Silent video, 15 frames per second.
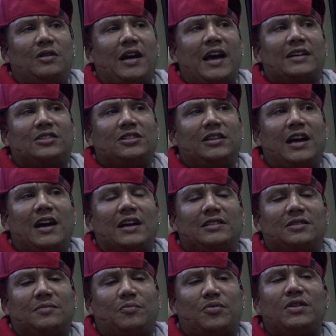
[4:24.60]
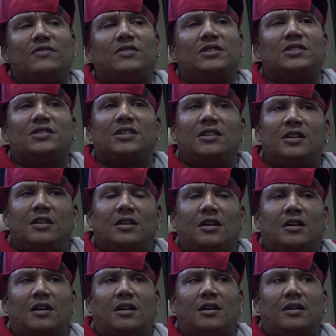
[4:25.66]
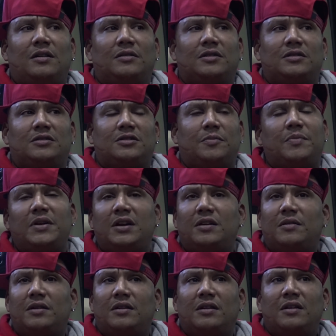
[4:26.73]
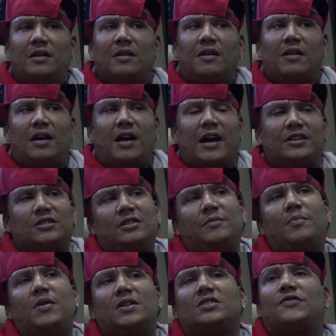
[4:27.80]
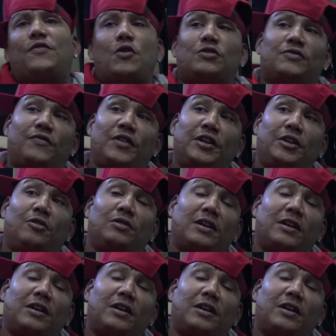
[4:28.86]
Actually I got the privilege to be in actually Pun's first video,